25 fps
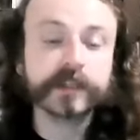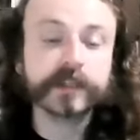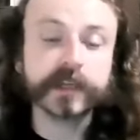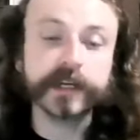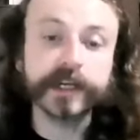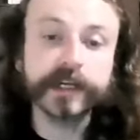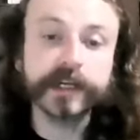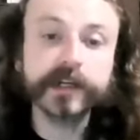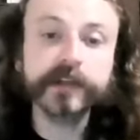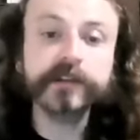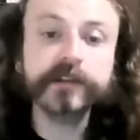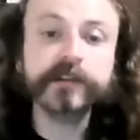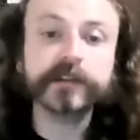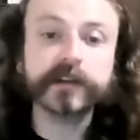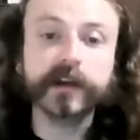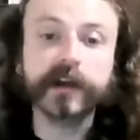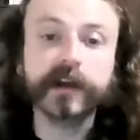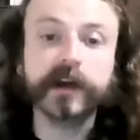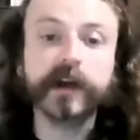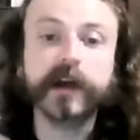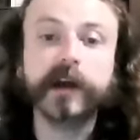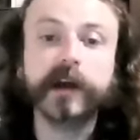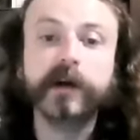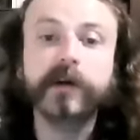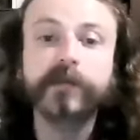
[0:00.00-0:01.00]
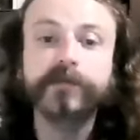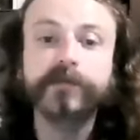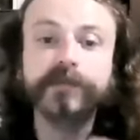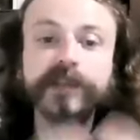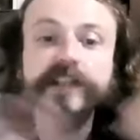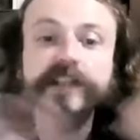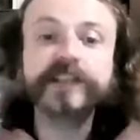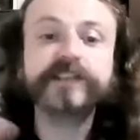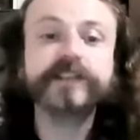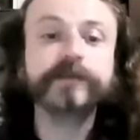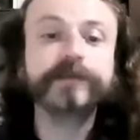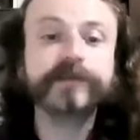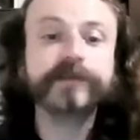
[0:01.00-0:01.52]
And
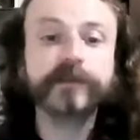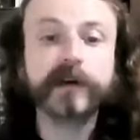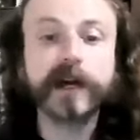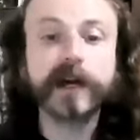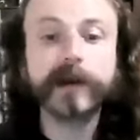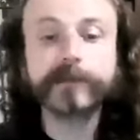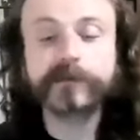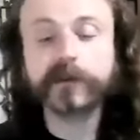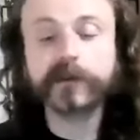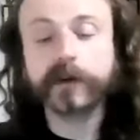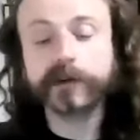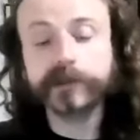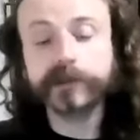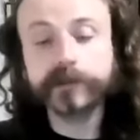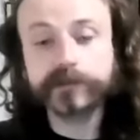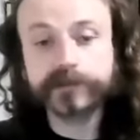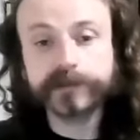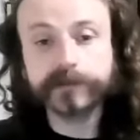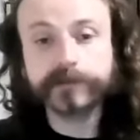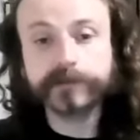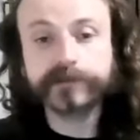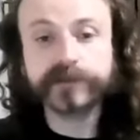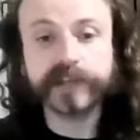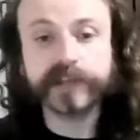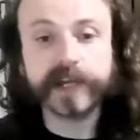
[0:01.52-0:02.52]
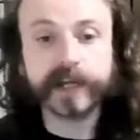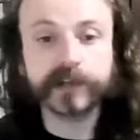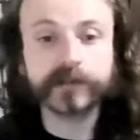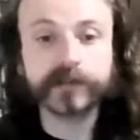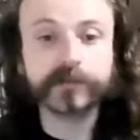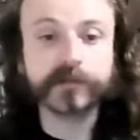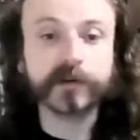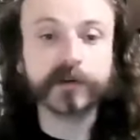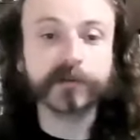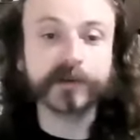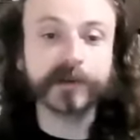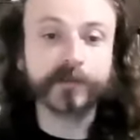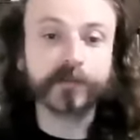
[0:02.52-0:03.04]
please subscribe to our YouTube channel
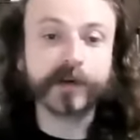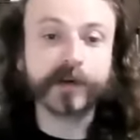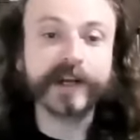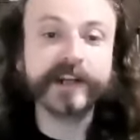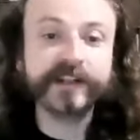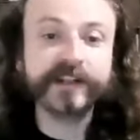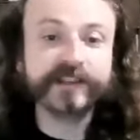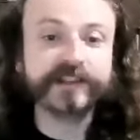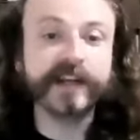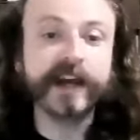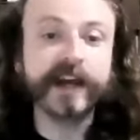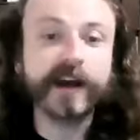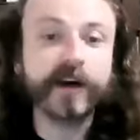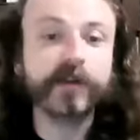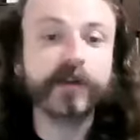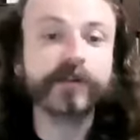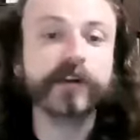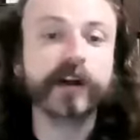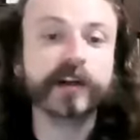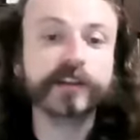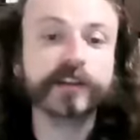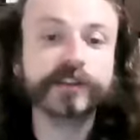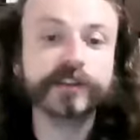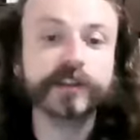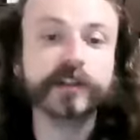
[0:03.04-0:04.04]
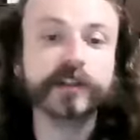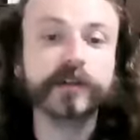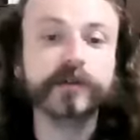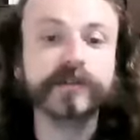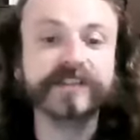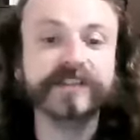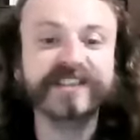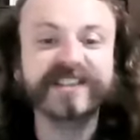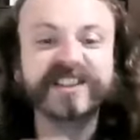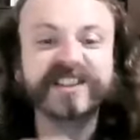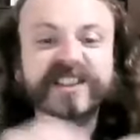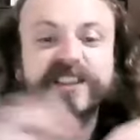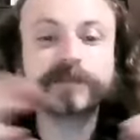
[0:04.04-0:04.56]
where we break down our show
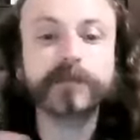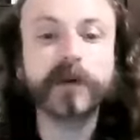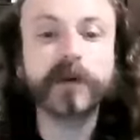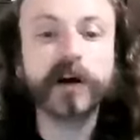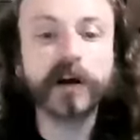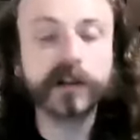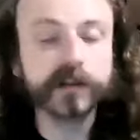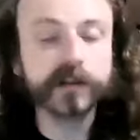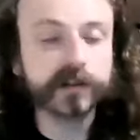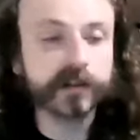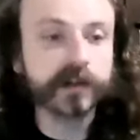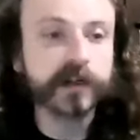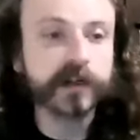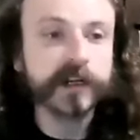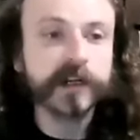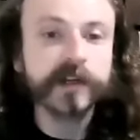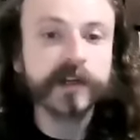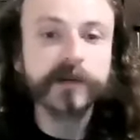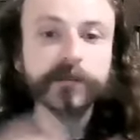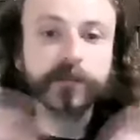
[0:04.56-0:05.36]
into smaller,